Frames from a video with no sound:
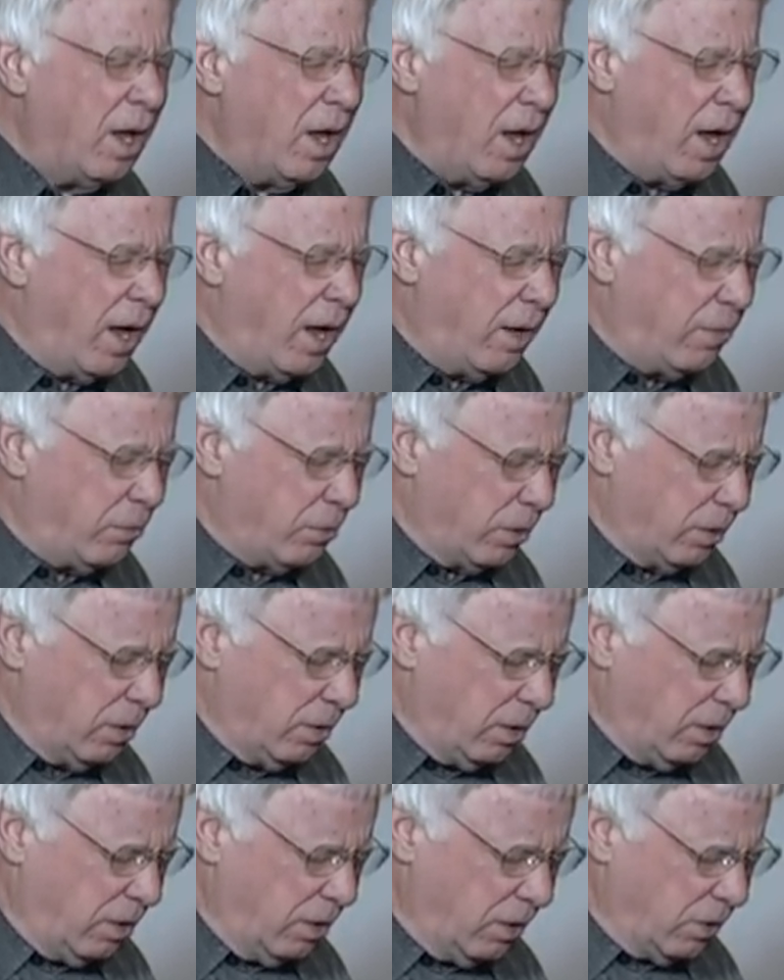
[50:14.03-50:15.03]
I
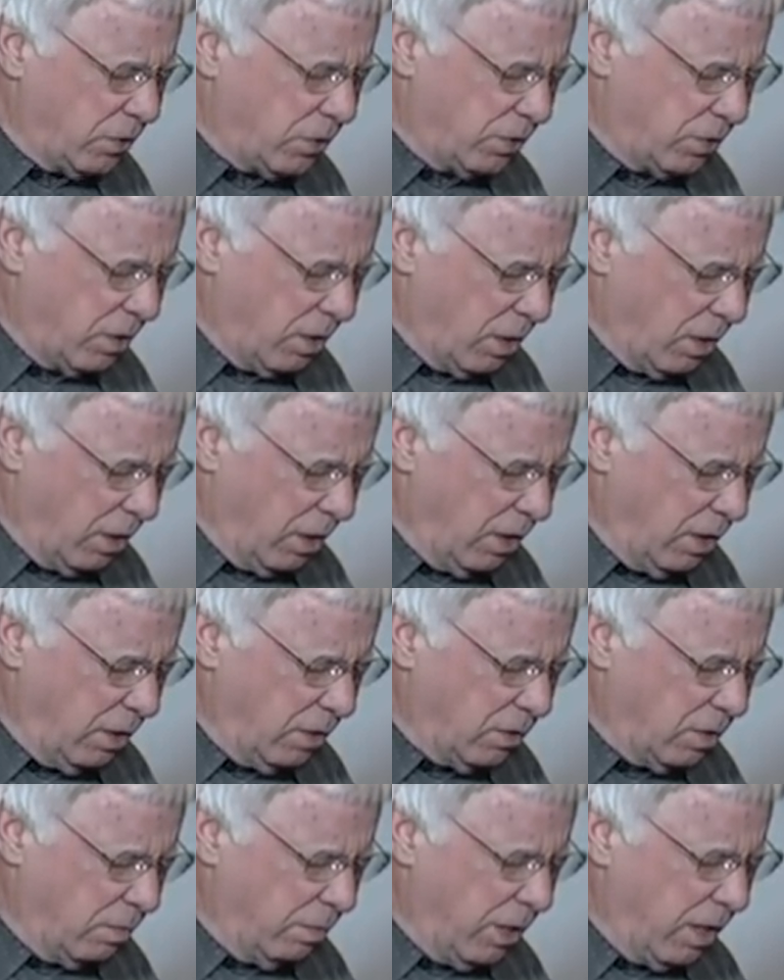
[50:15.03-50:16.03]
release any
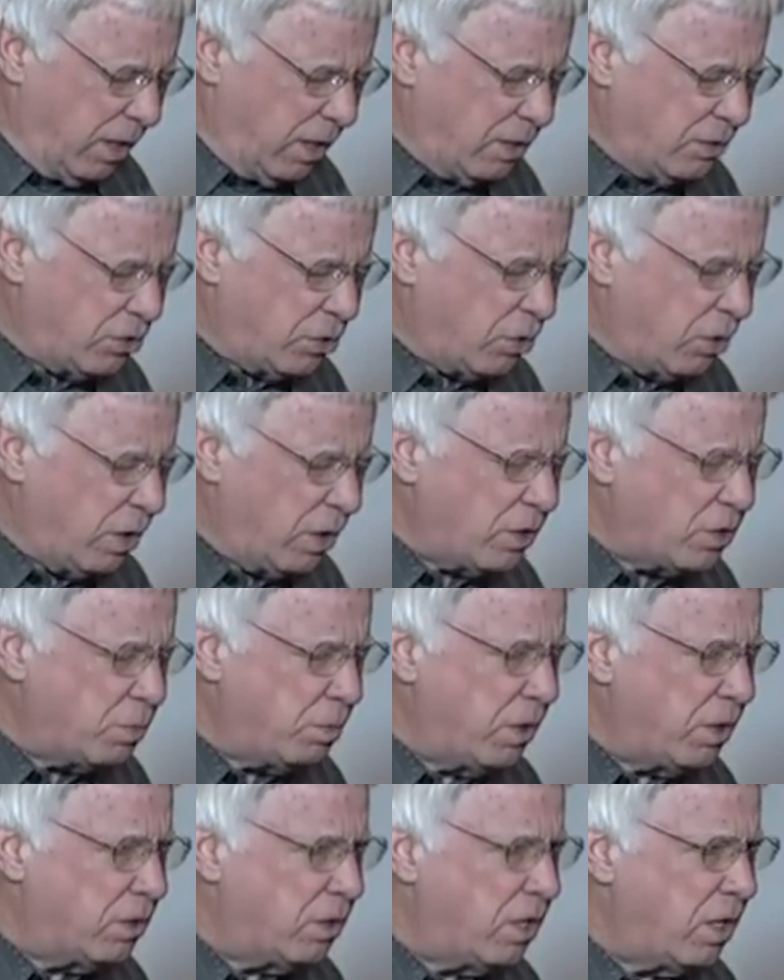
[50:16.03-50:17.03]
demands or
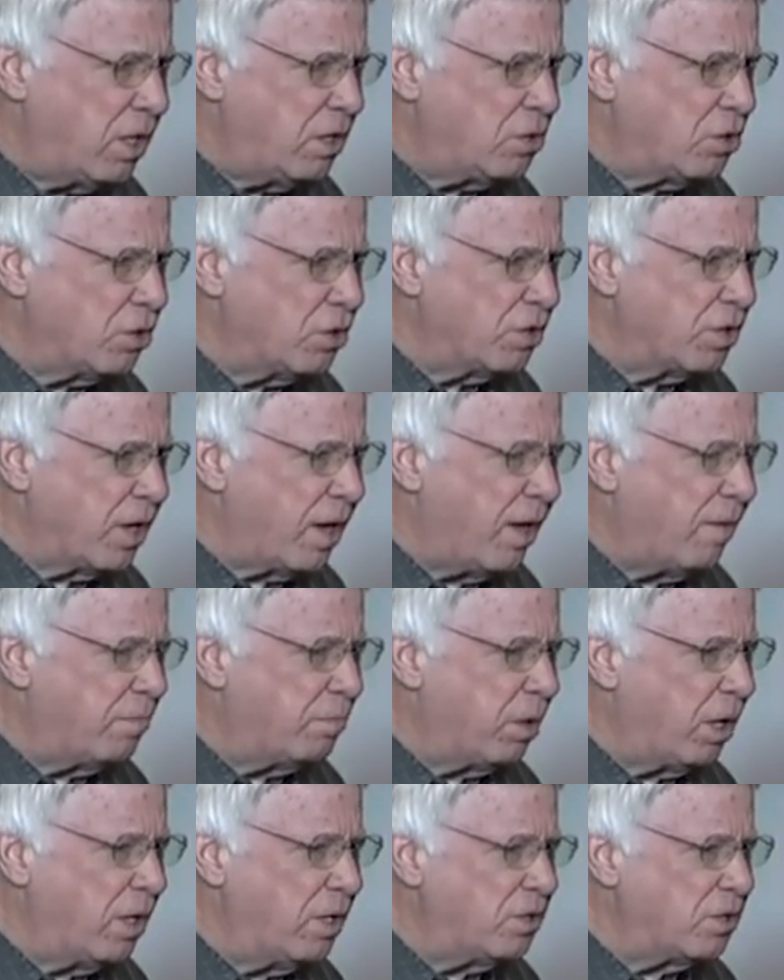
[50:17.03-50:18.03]
expectations that I
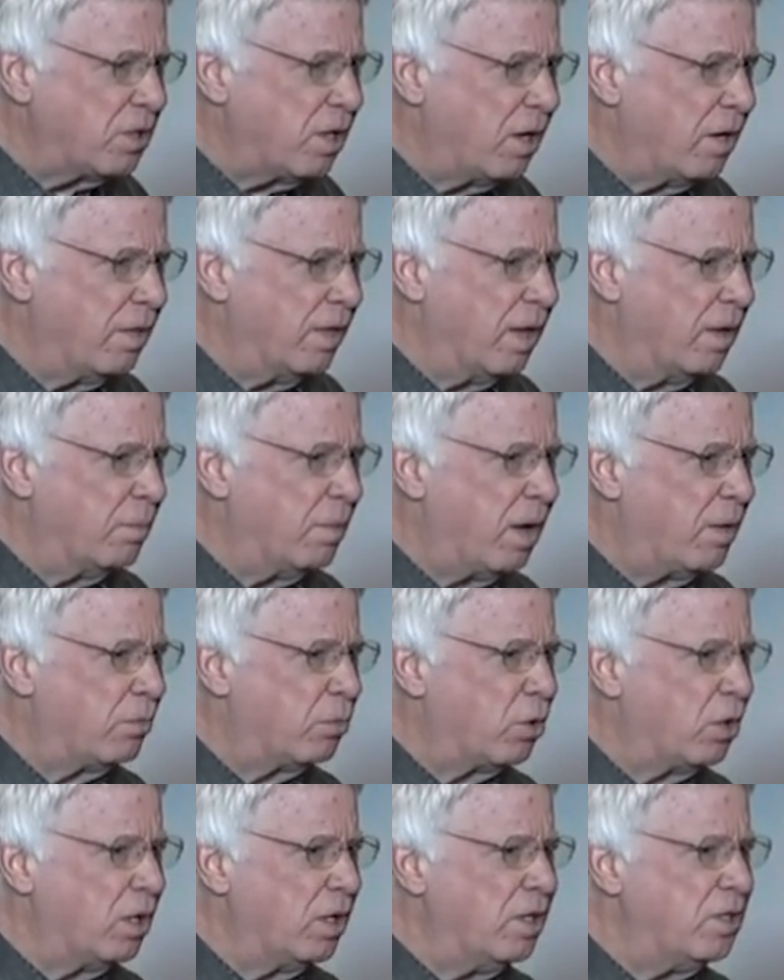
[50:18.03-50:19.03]
placed on them. I'm
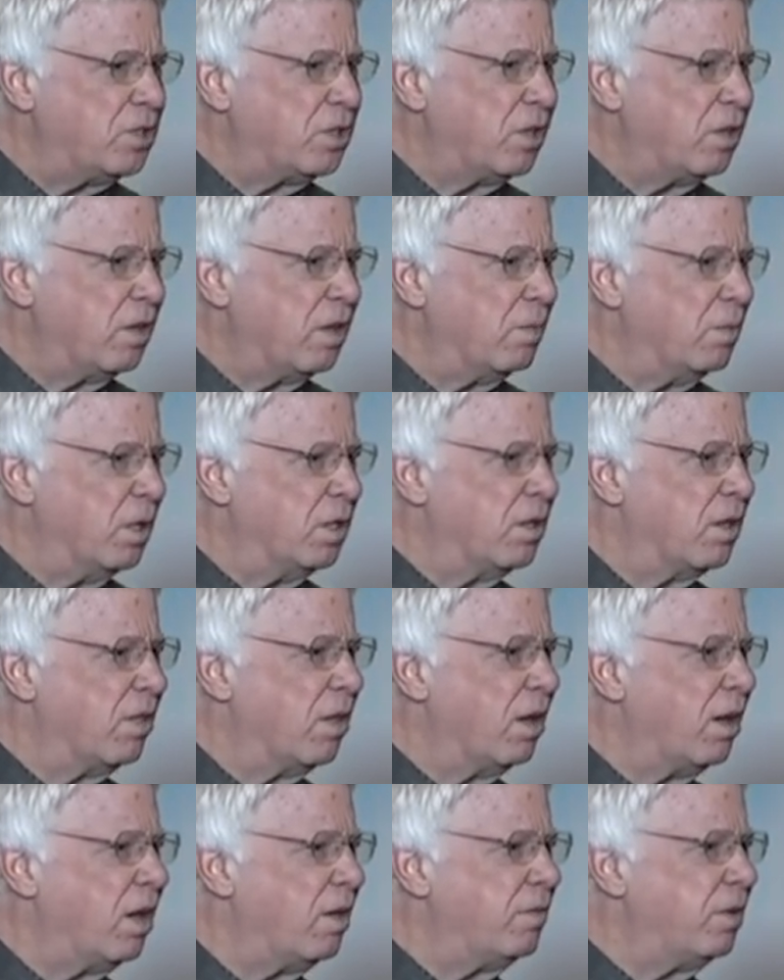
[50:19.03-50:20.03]
releasing them into the
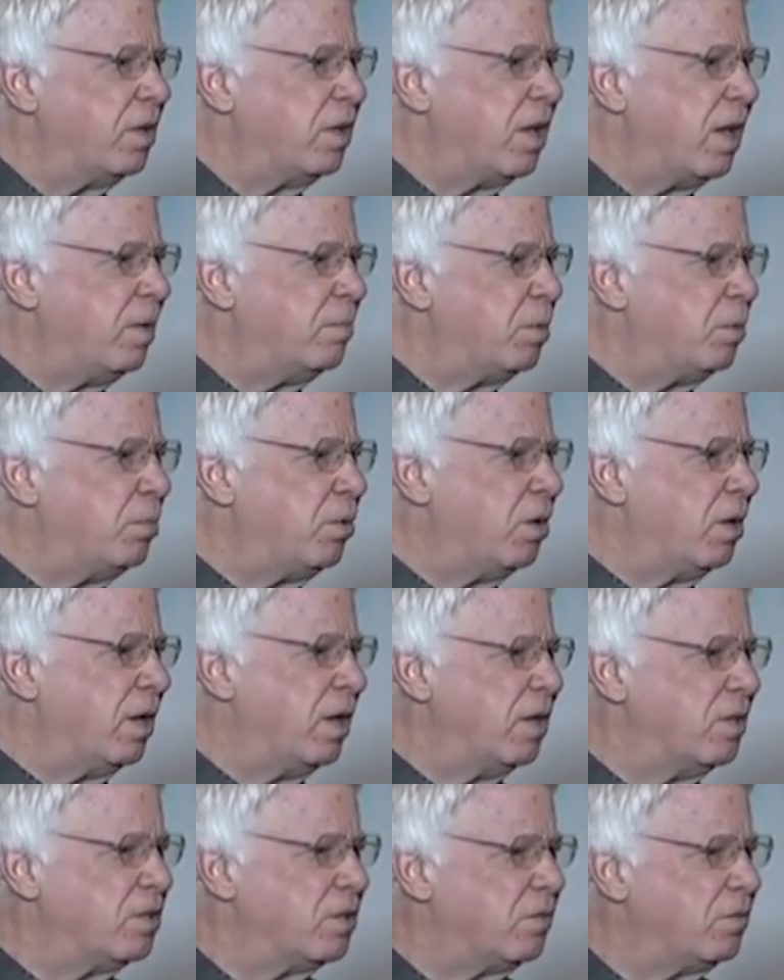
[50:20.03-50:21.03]
loving, capable
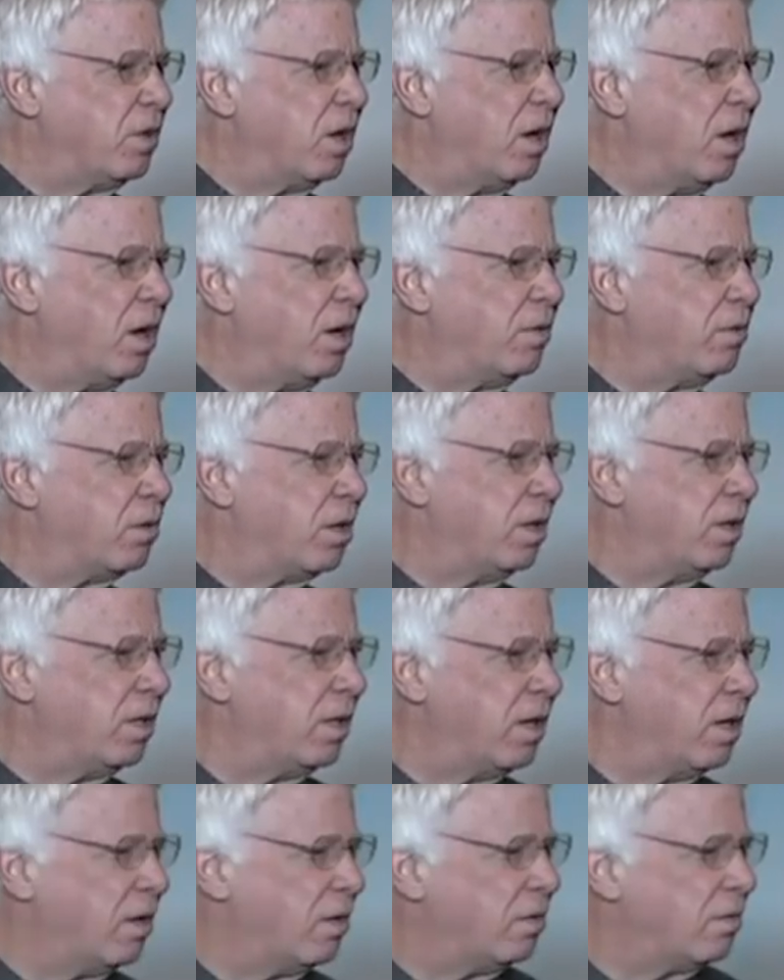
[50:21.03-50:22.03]
hands of God right
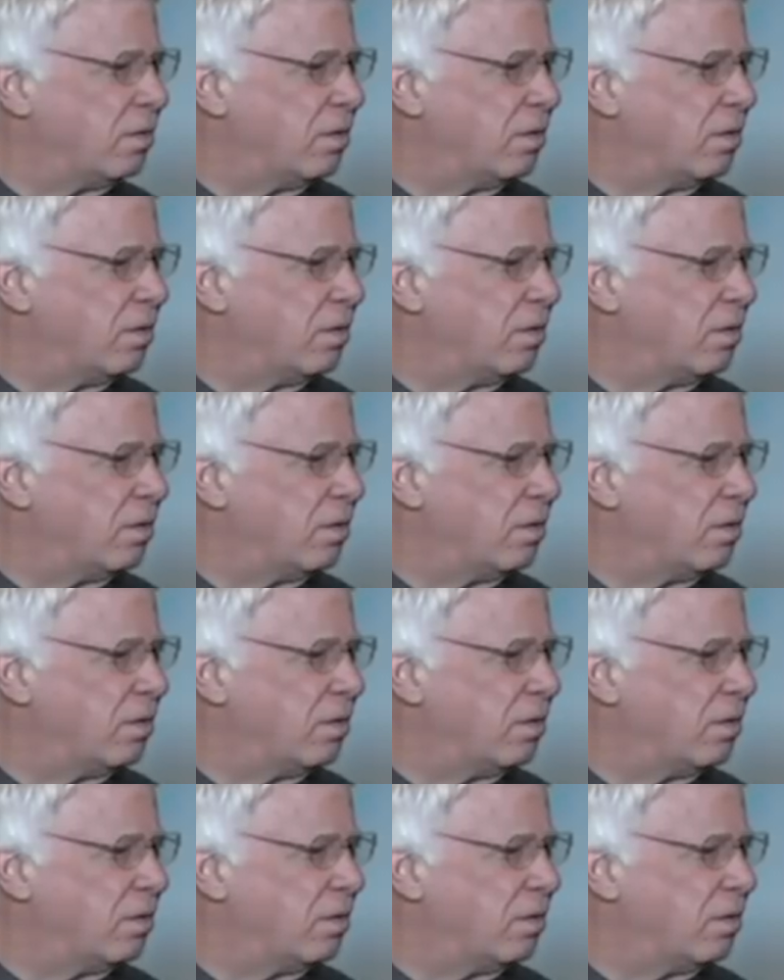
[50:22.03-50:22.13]
now.